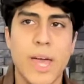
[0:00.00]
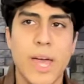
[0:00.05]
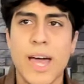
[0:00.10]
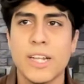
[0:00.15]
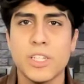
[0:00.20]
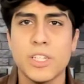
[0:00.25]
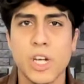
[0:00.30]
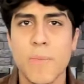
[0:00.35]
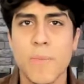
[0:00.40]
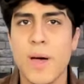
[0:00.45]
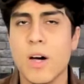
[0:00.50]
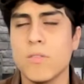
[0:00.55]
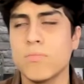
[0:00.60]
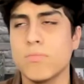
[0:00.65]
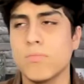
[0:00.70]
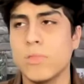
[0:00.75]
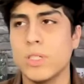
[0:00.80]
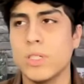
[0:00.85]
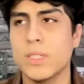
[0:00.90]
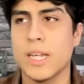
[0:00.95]
It took about,
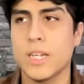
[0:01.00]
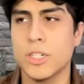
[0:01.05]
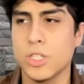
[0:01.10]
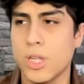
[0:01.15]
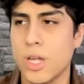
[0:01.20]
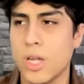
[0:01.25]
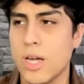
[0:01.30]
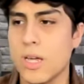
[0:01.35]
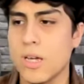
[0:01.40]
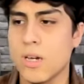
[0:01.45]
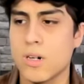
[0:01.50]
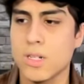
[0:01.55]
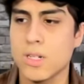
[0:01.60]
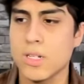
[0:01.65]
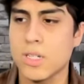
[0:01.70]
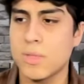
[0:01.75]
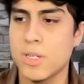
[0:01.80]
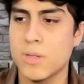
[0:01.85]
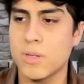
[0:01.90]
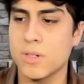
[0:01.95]
what is that, July, August,
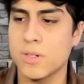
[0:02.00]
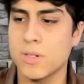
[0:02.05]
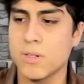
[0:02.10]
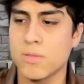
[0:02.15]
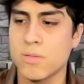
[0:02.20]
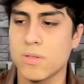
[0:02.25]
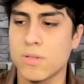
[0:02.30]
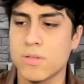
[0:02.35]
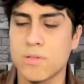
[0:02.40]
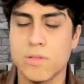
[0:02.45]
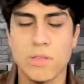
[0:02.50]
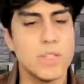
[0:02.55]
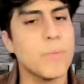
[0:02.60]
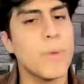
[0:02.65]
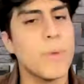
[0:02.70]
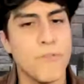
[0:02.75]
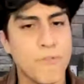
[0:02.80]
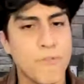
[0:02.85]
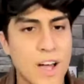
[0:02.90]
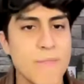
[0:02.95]
September, October,
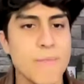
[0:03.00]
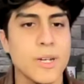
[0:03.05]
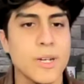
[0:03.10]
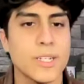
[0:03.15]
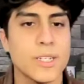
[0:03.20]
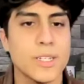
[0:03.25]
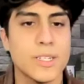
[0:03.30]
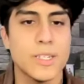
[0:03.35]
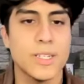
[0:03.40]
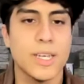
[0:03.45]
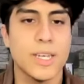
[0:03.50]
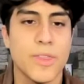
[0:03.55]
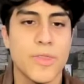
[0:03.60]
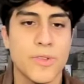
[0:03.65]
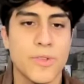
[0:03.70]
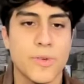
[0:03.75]
about 5 months to get through.